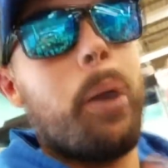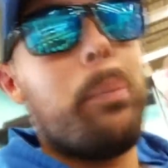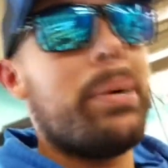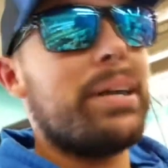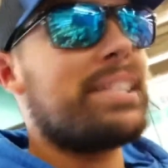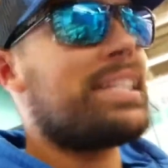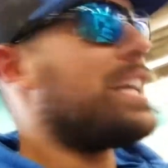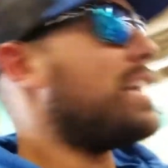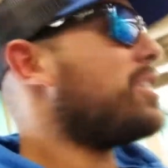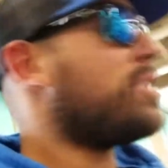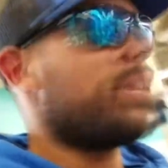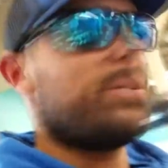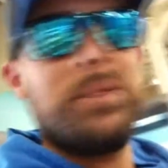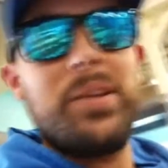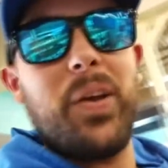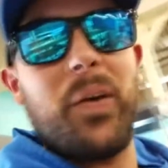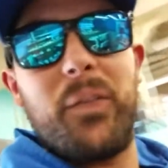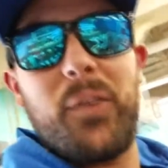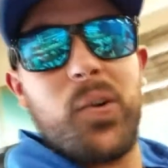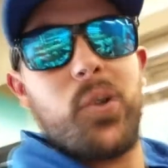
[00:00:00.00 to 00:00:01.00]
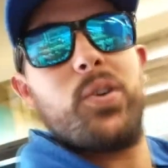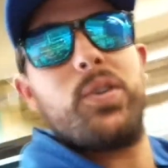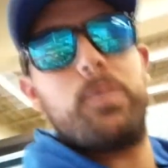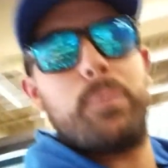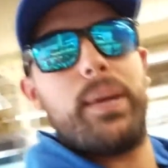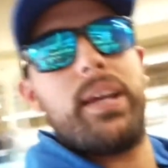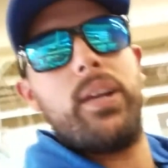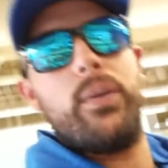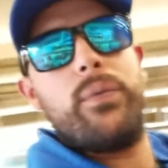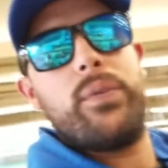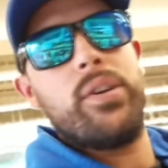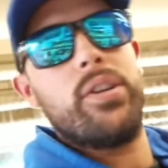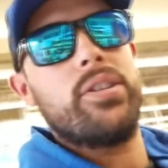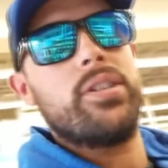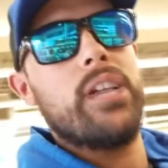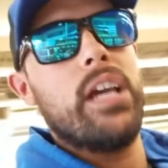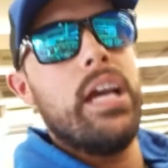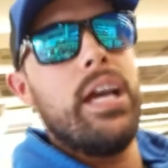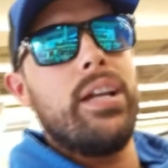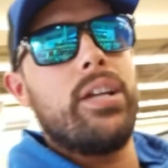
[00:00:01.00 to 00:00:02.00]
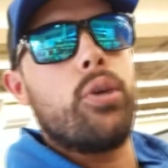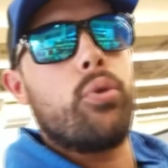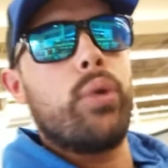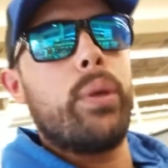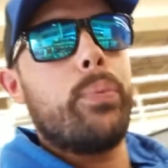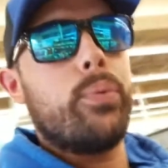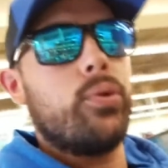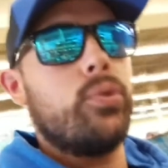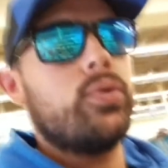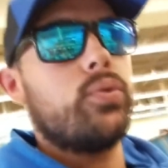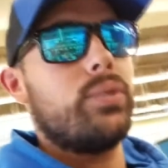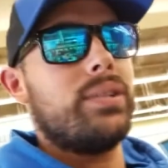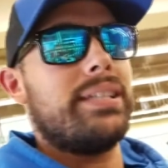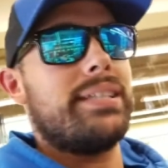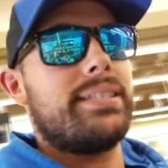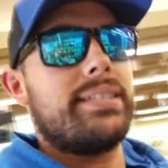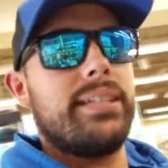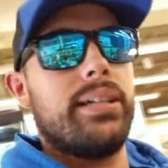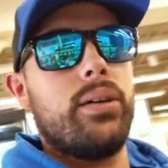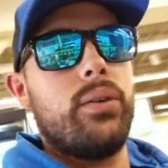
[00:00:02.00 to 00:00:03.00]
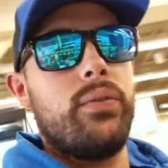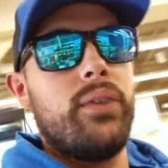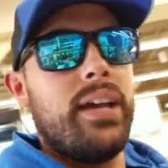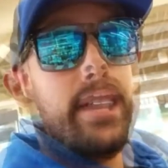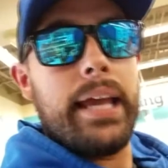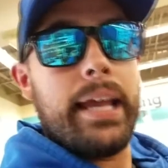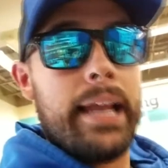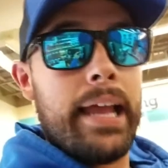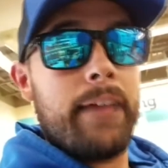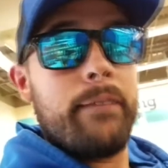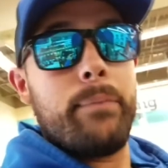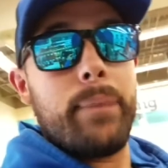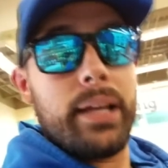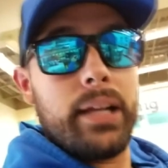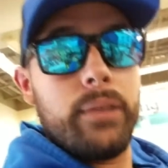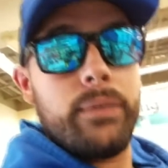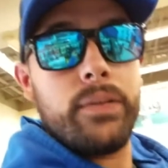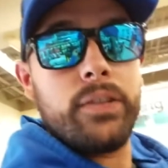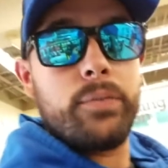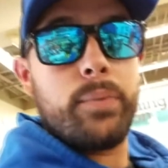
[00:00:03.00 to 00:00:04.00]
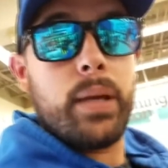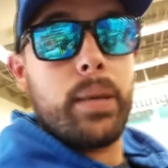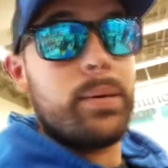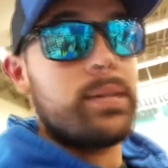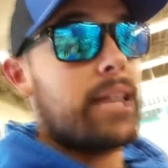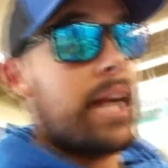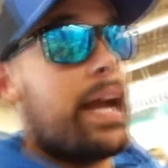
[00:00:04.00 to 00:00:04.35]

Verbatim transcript: potentially be the first betta fish to reproduce with itself and have betta fish babies? I